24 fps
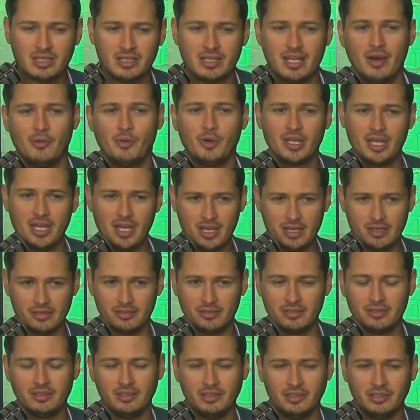Now, again,
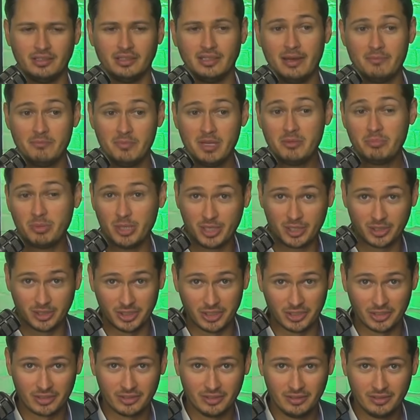let me be
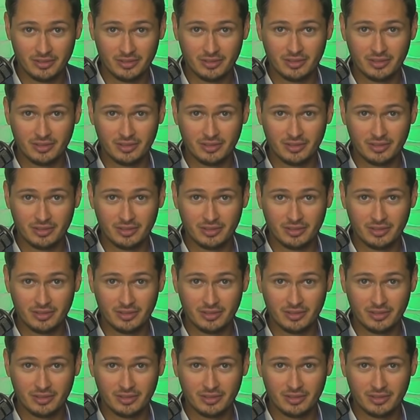clear.